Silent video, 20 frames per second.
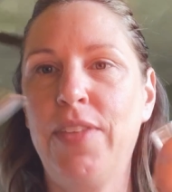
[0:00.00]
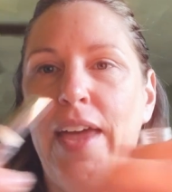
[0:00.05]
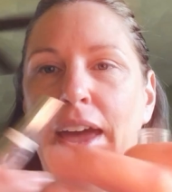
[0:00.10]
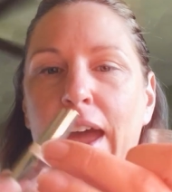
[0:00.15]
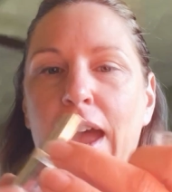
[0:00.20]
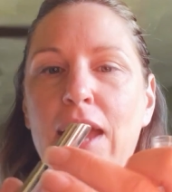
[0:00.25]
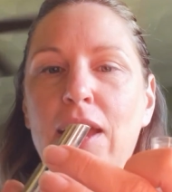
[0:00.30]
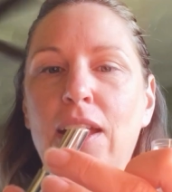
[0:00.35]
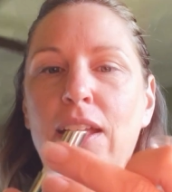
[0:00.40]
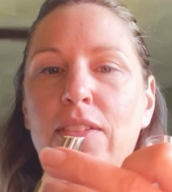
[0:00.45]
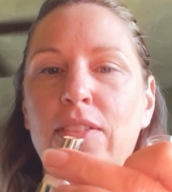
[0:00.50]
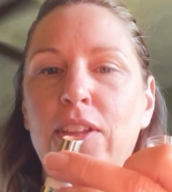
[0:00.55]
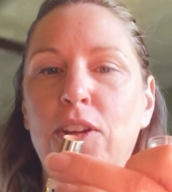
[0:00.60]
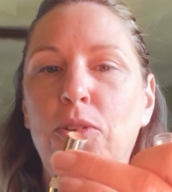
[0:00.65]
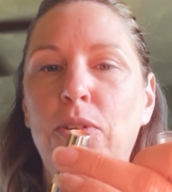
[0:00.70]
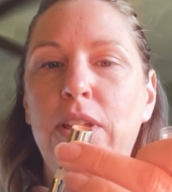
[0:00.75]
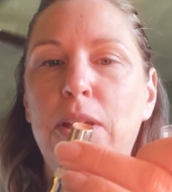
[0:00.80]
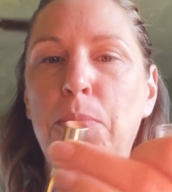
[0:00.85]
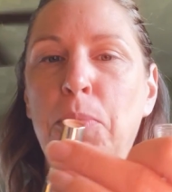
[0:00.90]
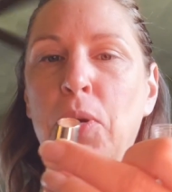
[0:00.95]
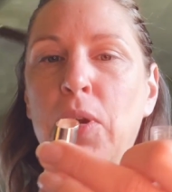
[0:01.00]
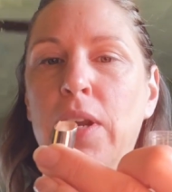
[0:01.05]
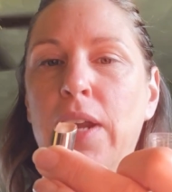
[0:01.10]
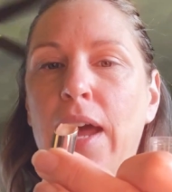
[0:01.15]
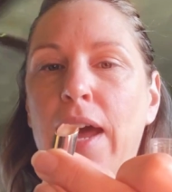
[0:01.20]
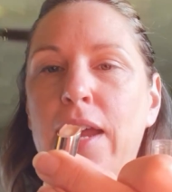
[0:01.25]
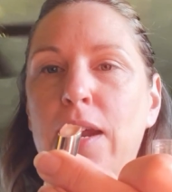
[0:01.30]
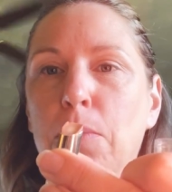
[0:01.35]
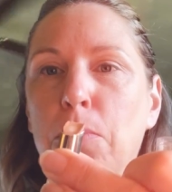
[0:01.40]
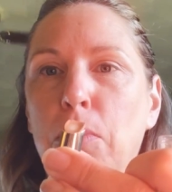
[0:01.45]
I literally put
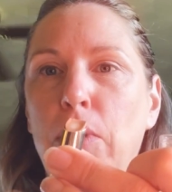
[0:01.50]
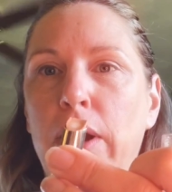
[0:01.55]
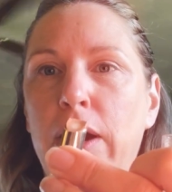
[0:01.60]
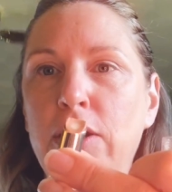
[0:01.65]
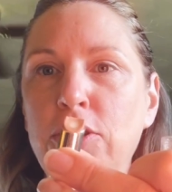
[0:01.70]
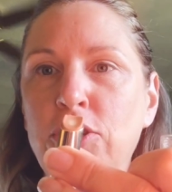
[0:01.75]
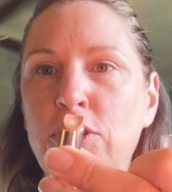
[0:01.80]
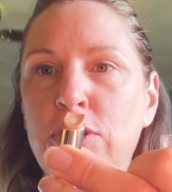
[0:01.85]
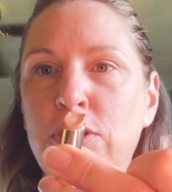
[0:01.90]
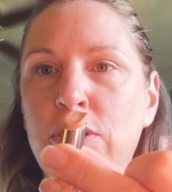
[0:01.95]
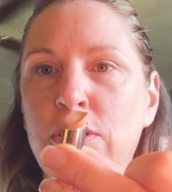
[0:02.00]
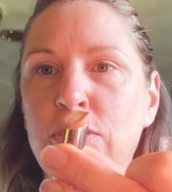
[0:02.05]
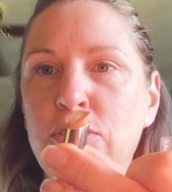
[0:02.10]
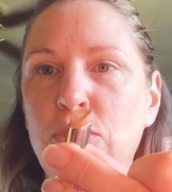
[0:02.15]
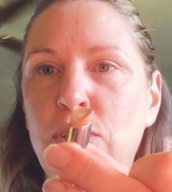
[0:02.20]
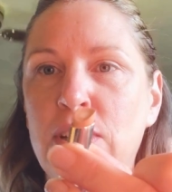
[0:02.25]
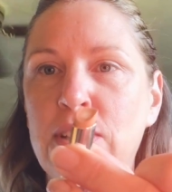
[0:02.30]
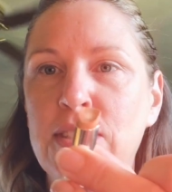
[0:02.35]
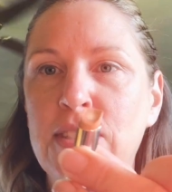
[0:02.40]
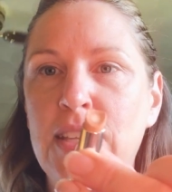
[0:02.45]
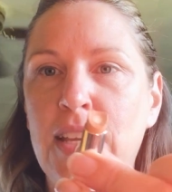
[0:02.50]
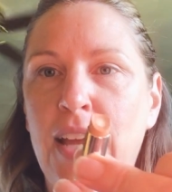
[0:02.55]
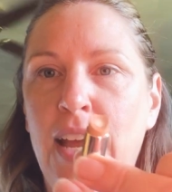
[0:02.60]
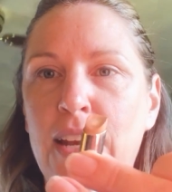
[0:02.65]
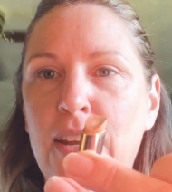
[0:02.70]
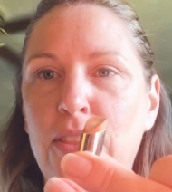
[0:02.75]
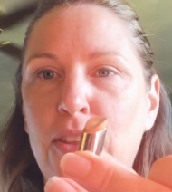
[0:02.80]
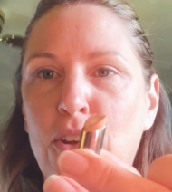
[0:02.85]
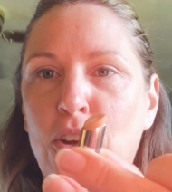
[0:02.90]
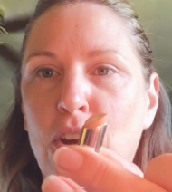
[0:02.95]
it on a brush so you can see
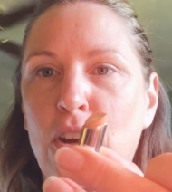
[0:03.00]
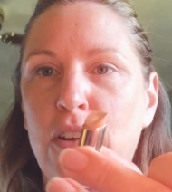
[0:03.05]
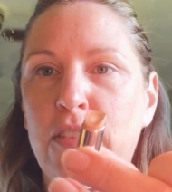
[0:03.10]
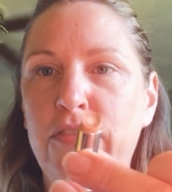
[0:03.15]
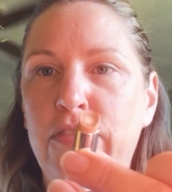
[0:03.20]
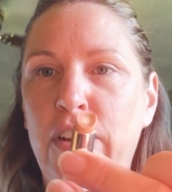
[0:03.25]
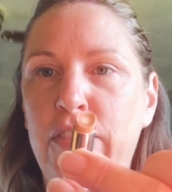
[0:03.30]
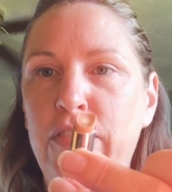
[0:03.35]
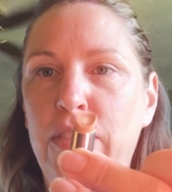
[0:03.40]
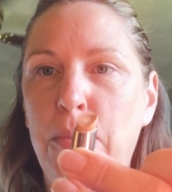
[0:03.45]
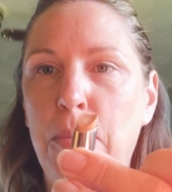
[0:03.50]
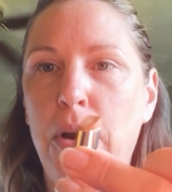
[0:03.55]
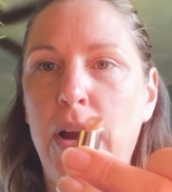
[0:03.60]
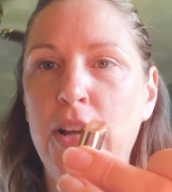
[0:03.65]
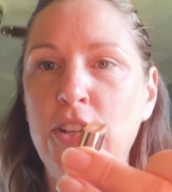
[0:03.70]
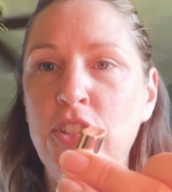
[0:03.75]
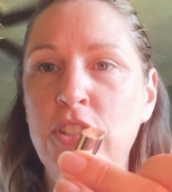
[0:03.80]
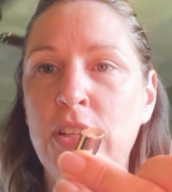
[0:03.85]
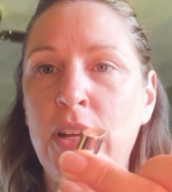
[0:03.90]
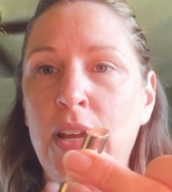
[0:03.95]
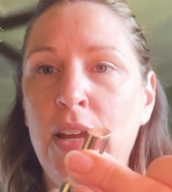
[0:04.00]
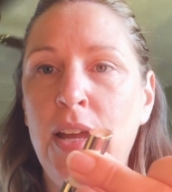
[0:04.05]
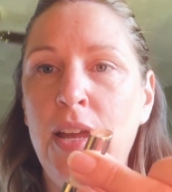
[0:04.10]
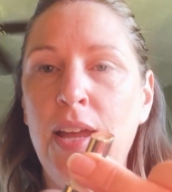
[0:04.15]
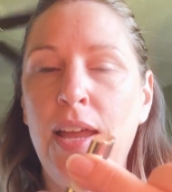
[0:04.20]
kind of the curve of the brush.